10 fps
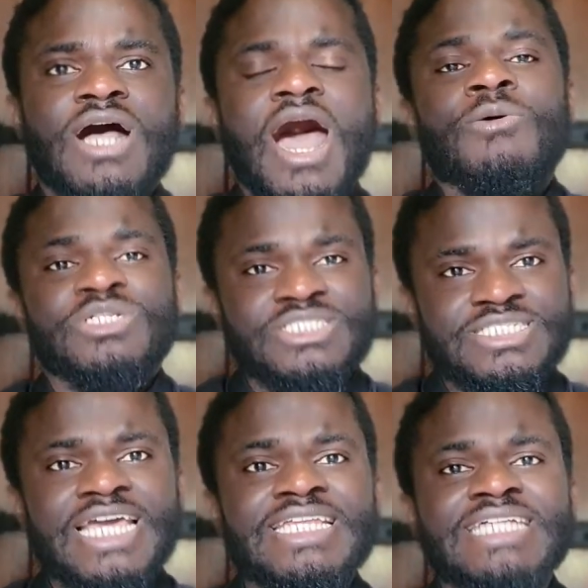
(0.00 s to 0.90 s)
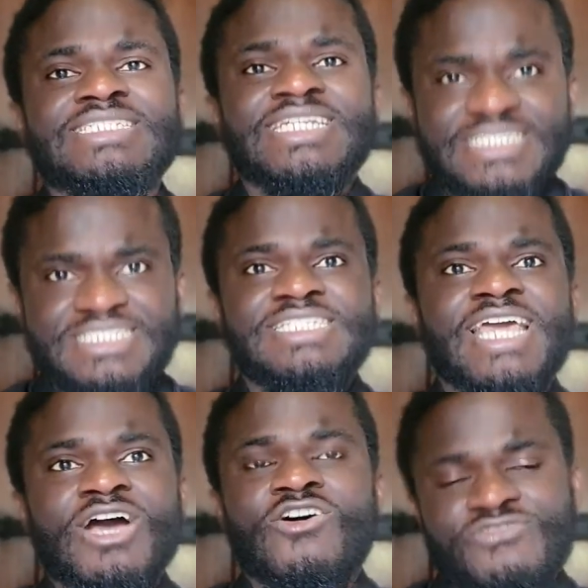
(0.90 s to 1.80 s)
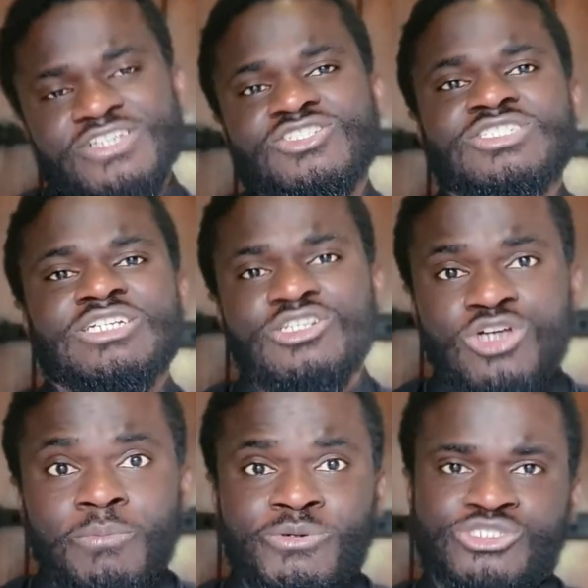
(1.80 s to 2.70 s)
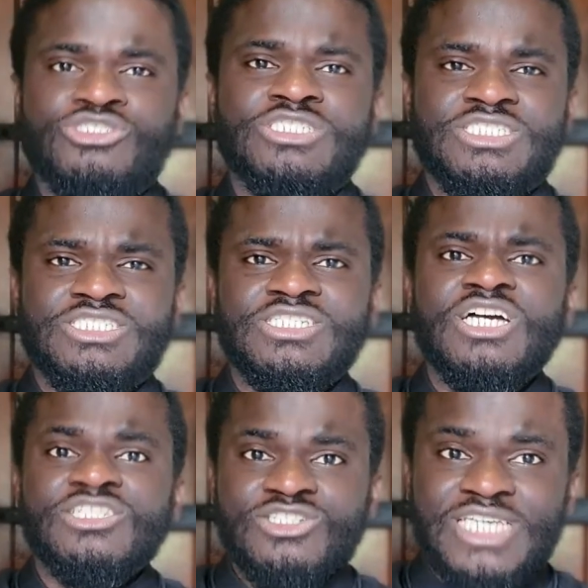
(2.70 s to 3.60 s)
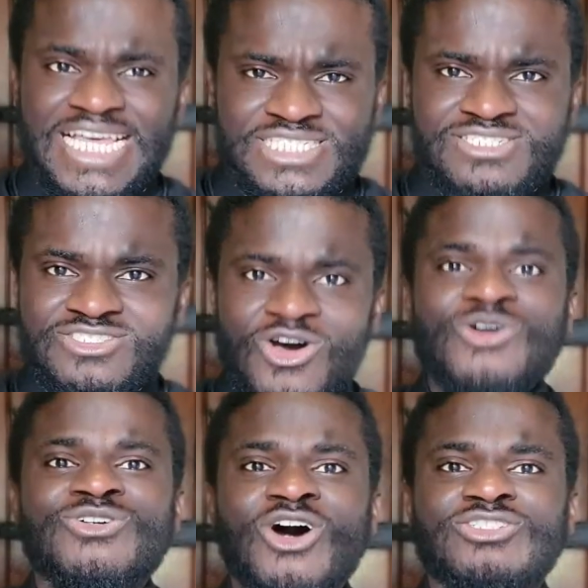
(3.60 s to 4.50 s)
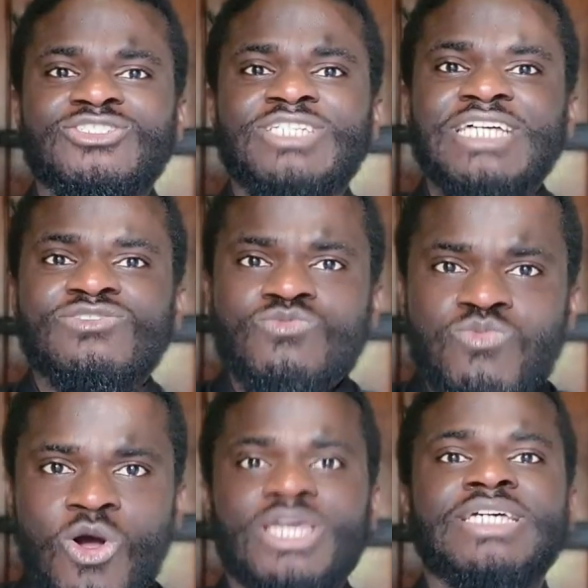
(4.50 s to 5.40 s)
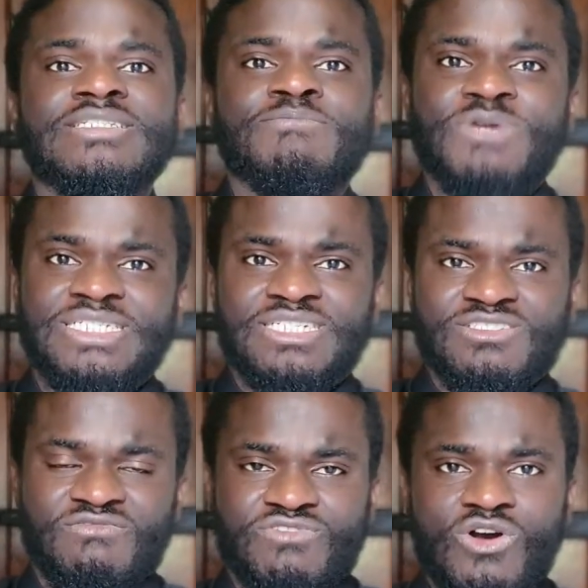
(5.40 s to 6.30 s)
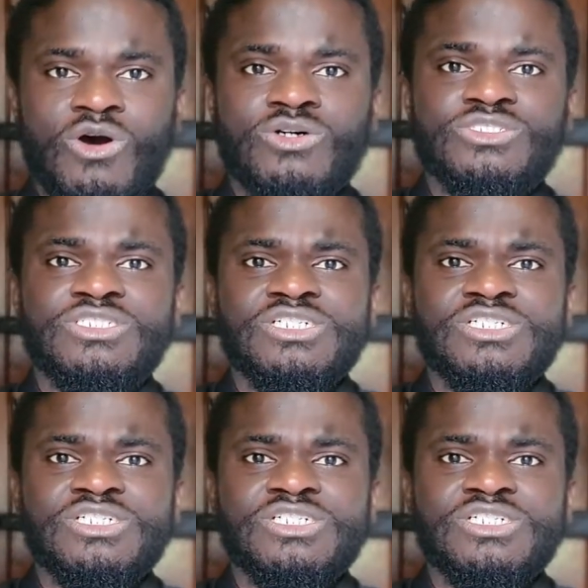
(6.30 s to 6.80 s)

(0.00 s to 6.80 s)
I was saying that this year offers us another opportunity to get to know God, to get to walk in the presence of God.